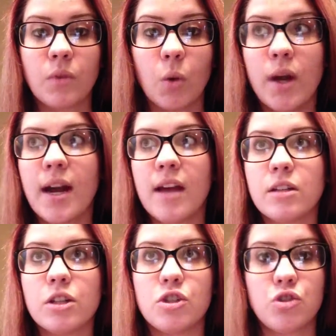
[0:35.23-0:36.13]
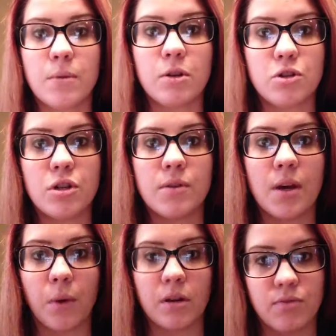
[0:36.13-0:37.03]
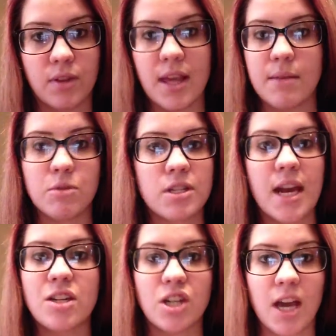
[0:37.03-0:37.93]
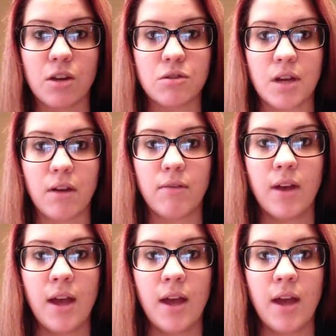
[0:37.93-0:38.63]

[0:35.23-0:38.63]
what other distributors do that works for them. Just educate yourself.